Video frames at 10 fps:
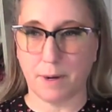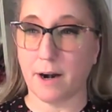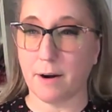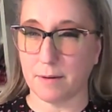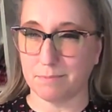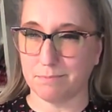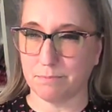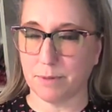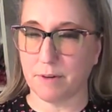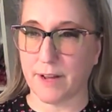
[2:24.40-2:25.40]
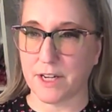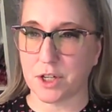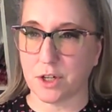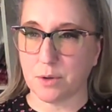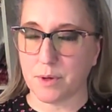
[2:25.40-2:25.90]

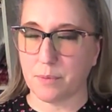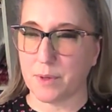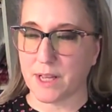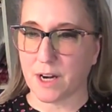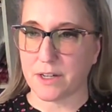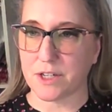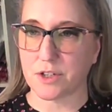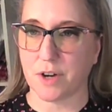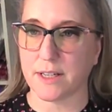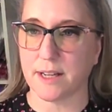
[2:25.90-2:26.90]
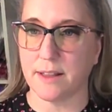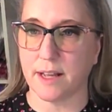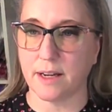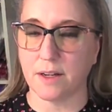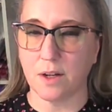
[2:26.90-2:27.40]
paraprofessional within our district. And
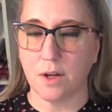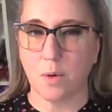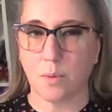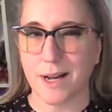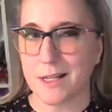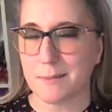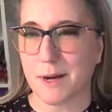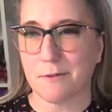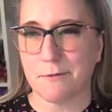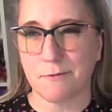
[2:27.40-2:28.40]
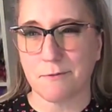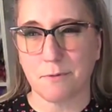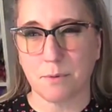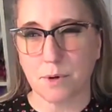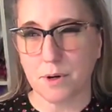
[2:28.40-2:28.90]
then when I was
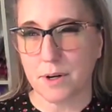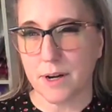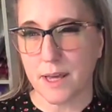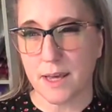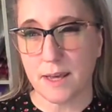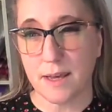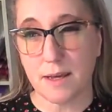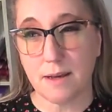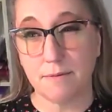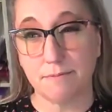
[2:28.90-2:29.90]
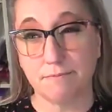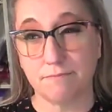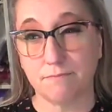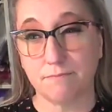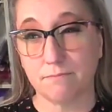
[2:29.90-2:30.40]
40,
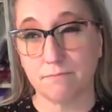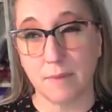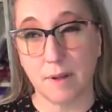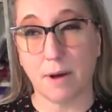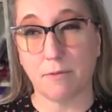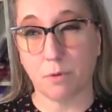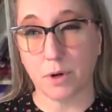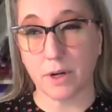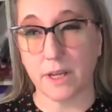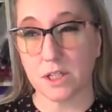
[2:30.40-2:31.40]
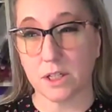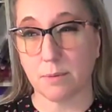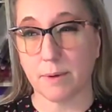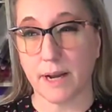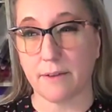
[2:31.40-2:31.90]
about 40-ish, a
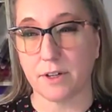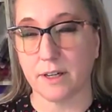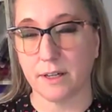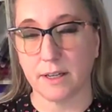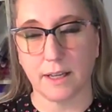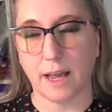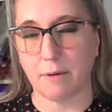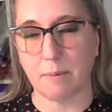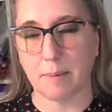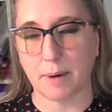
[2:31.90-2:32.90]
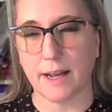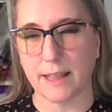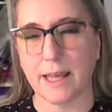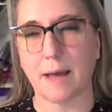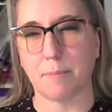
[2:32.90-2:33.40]
little bit after, I can't remember, I
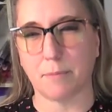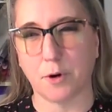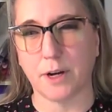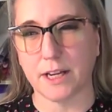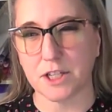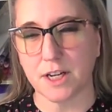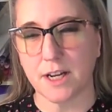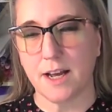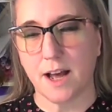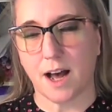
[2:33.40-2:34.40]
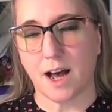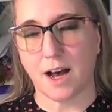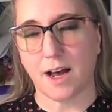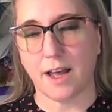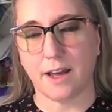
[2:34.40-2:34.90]
think, yeah, 40-ish,
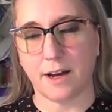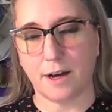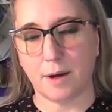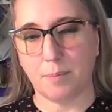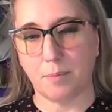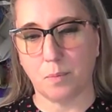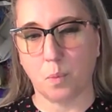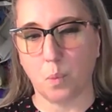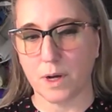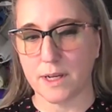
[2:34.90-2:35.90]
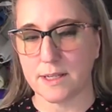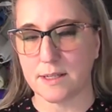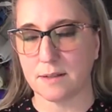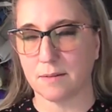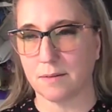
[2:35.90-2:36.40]
I
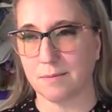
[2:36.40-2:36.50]
was